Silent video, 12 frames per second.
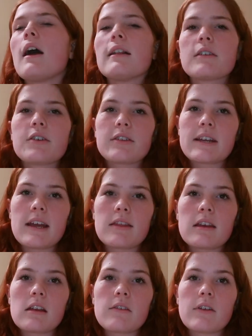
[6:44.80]
I literally can't
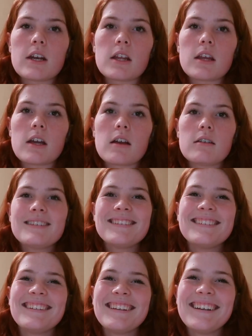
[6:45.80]
think of anything
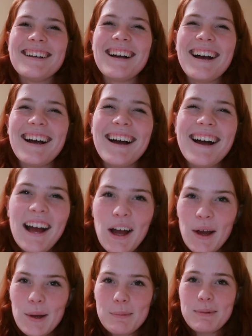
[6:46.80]
else,
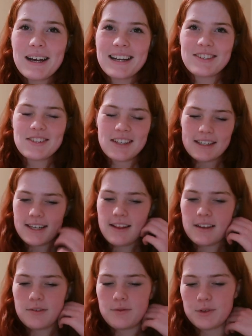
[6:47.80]
but I just like
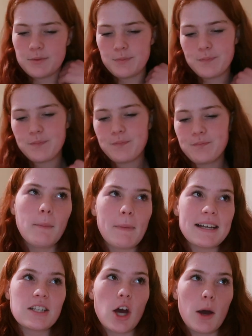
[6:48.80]
Italian food.
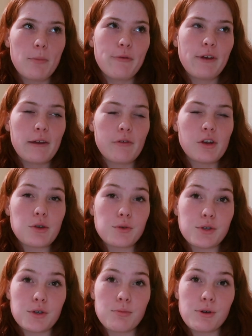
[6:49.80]
My top favorite
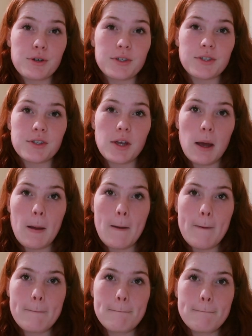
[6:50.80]
YouTubers.
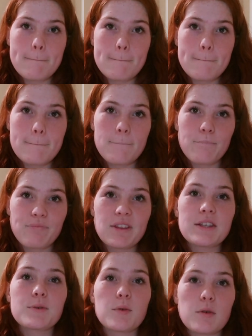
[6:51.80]

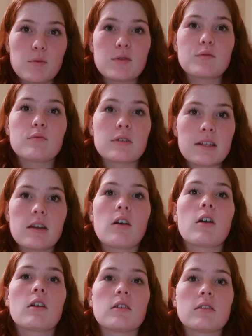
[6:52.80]
This one was really
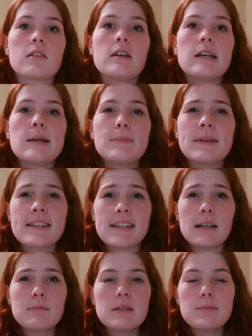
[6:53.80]
hard because
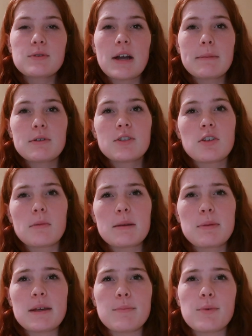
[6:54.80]
I'm subscribed to so many
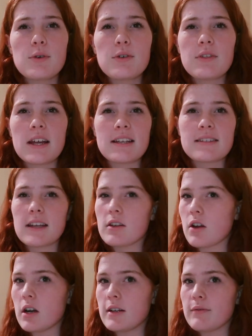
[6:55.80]
people that it's like
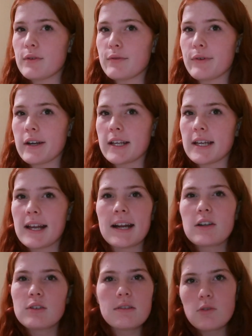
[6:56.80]
not even funny, and
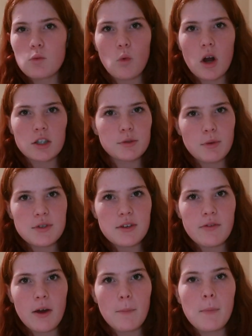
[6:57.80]
I don't even watch most
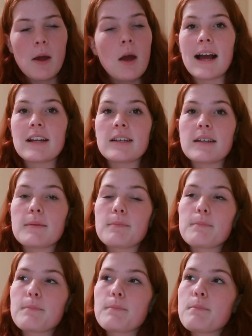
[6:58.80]
of them. I
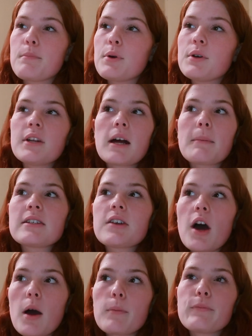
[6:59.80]
pulled out my
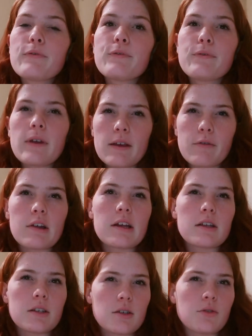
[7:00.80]
top
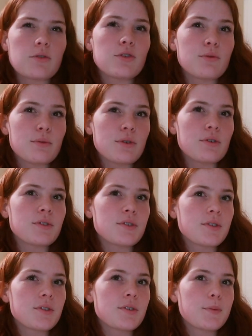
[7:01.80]
favorite
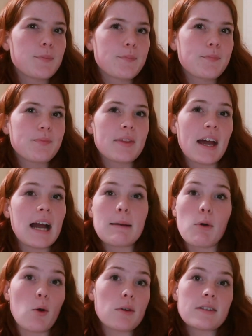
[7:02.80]
YouTubers that
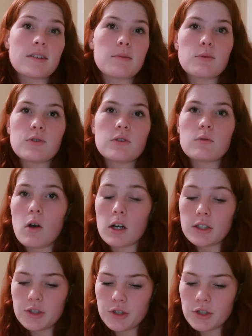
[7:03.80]
I'm always in the mood to
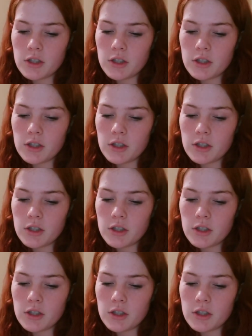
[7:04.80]
watch.